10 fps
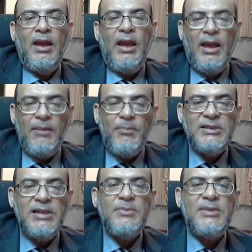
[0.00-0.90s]
And
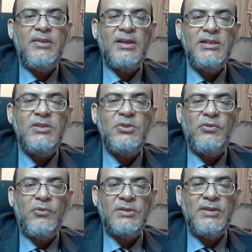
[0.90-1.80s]
perhaps the reason
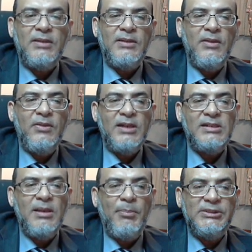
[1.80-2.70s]
for that is they are
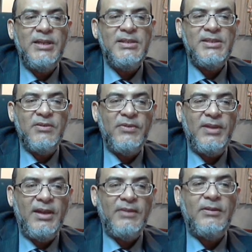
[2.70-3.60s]
apprehensive
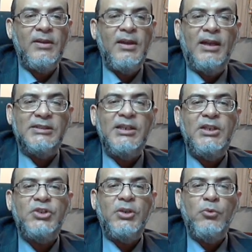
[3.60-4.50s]
that
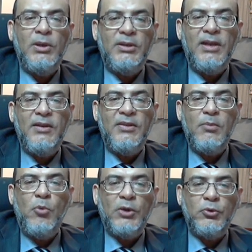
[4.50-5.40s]
religion will tell them
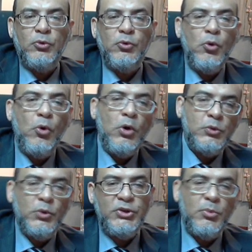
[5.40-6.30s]
what to do or
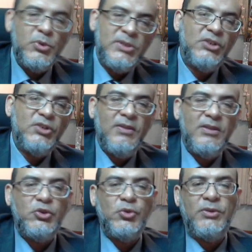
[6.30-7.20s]
which position they
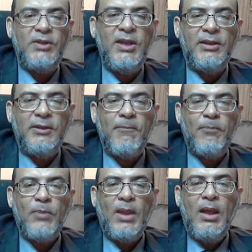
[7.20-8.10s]
should take.
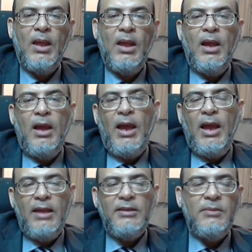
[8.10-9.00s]

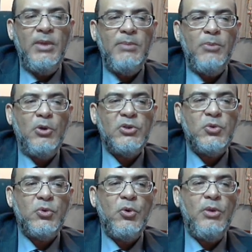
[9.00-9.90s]
And it may be also
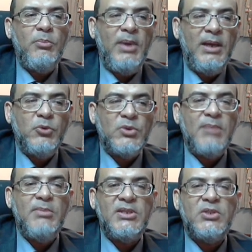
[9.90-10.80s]
going back to some
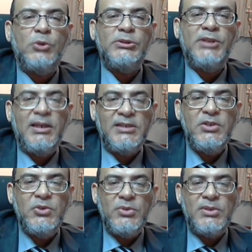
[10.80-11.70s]
historical
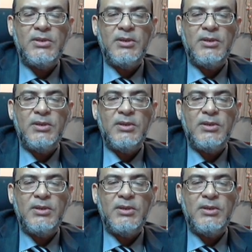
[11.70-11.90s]
reasons.